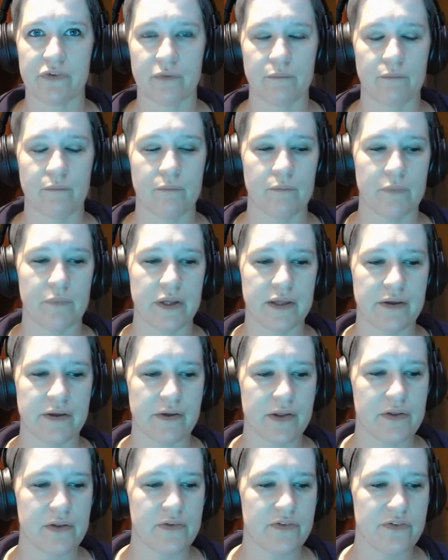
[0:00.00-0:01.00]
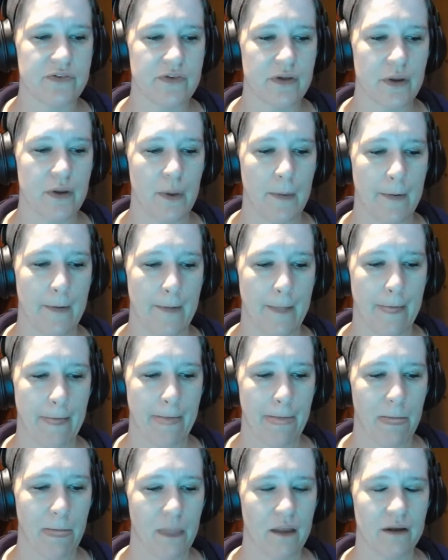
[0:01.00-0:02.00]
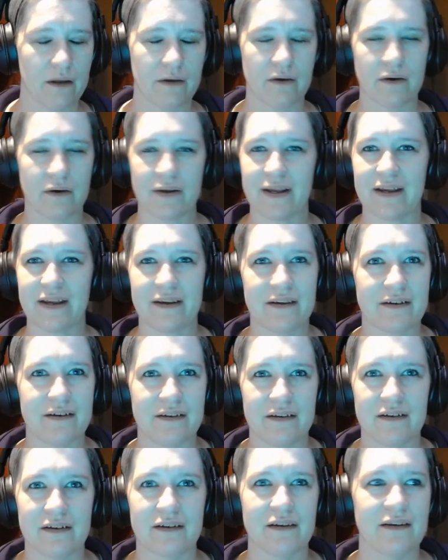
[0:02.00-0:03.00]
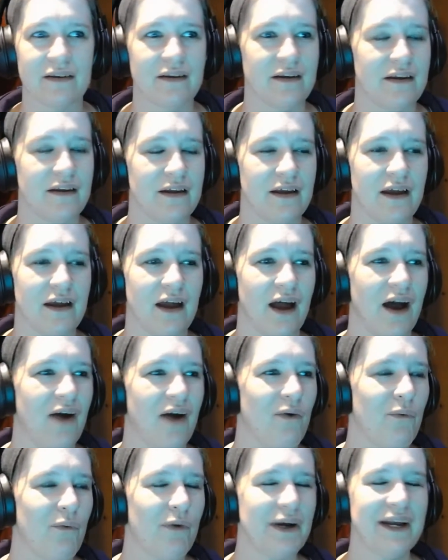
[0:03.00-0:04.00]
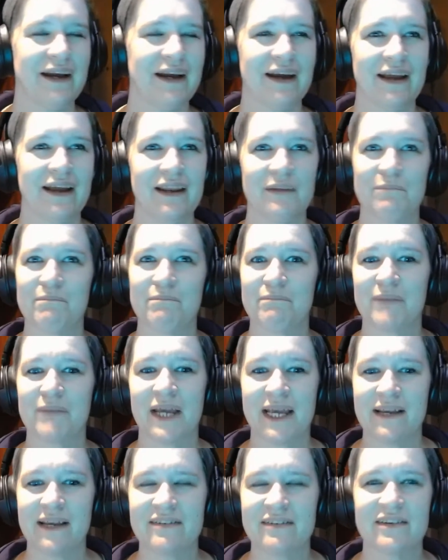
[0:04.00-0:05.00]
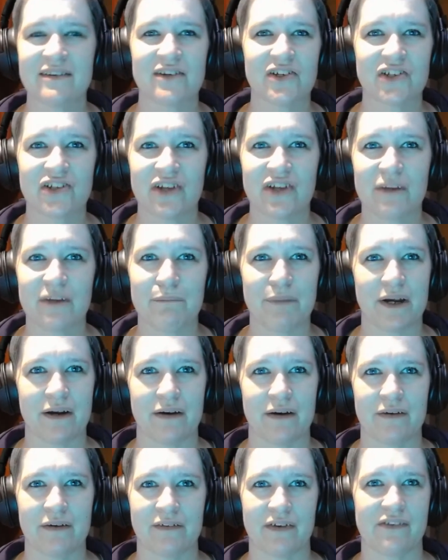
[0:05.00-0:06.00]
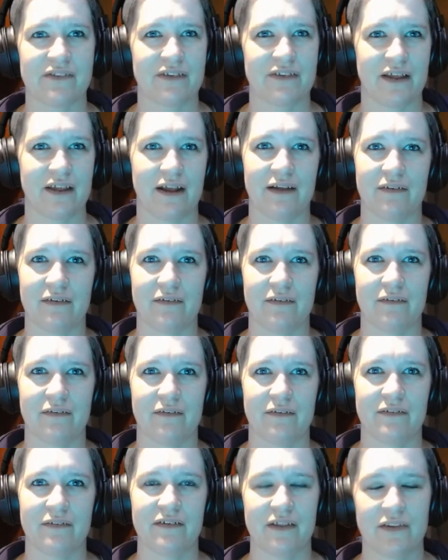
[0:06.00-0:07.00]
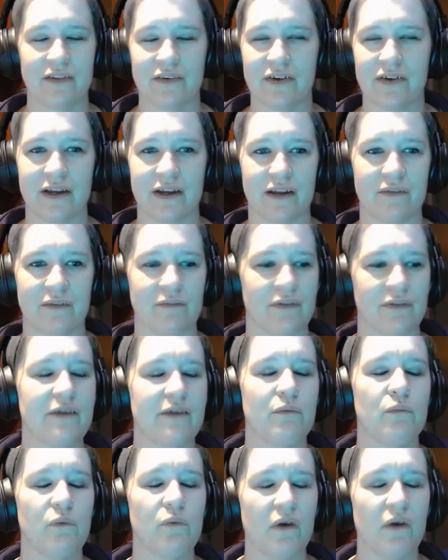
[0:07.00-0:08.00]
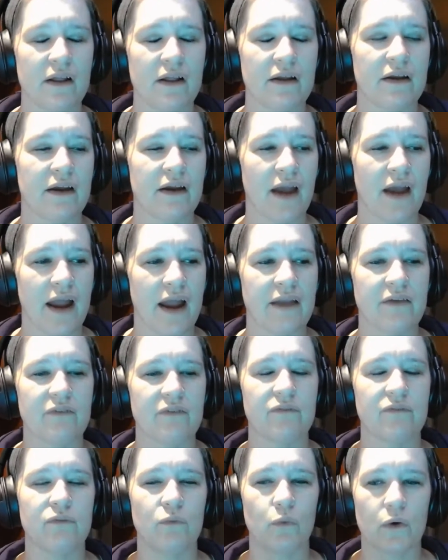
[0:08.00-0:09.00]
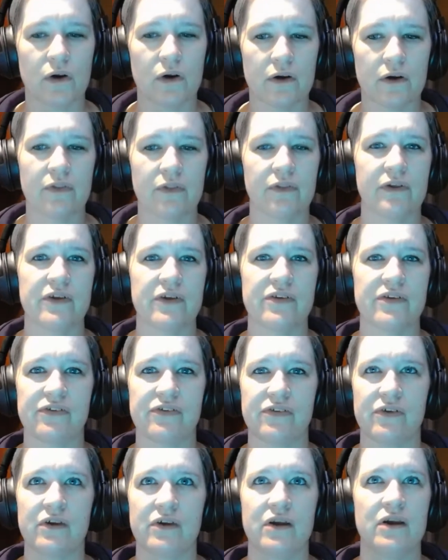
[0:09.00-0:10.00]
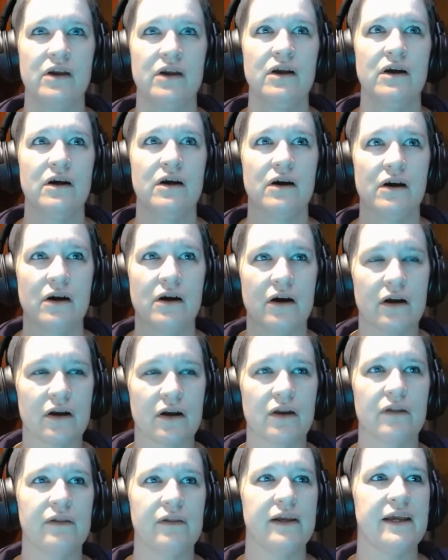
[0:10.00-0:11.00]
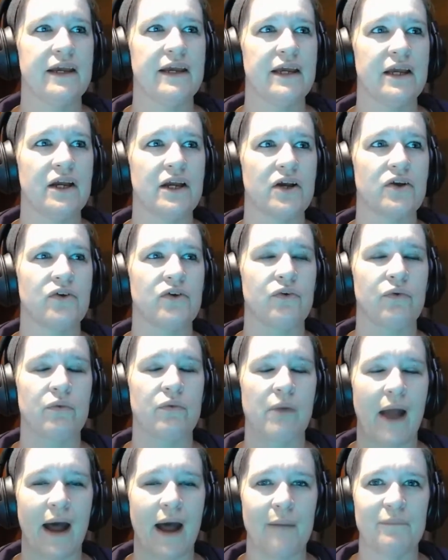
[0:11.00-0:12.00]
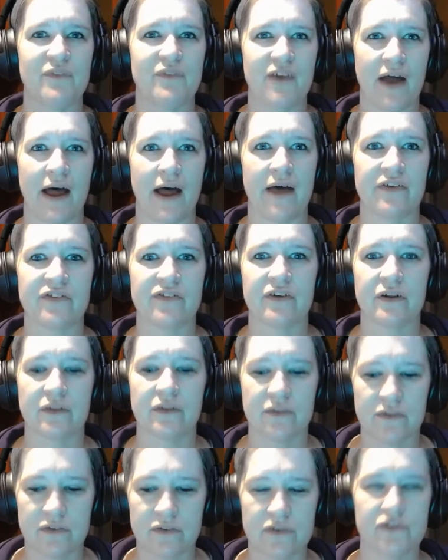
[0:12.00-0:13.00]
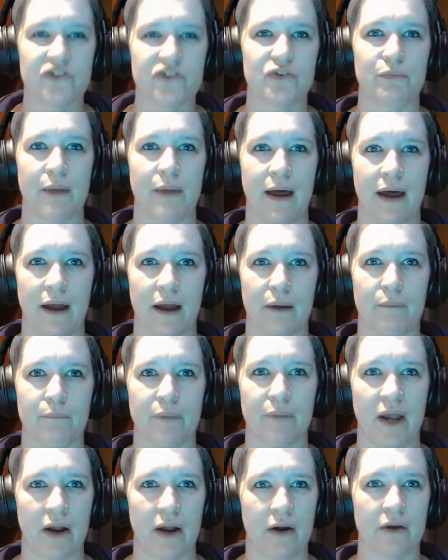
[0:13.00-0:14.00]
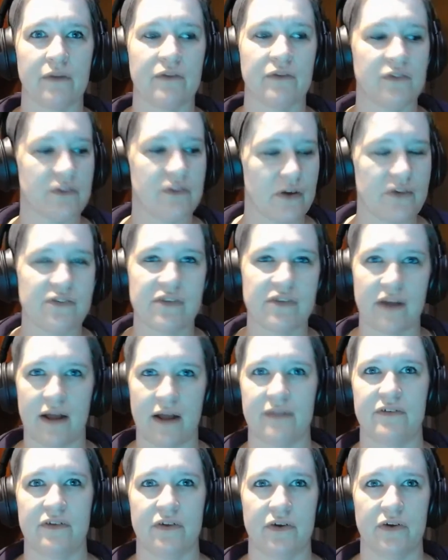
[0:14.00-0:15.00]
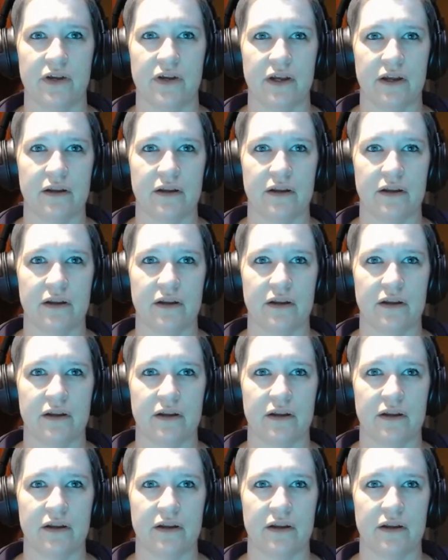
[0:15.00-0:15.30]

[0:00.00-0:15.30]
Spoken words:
Because, like, what kind of piece of shit parent does that to their kid? Like, what kind of worthless, utterly craptastic douchebag parent does that to their kid?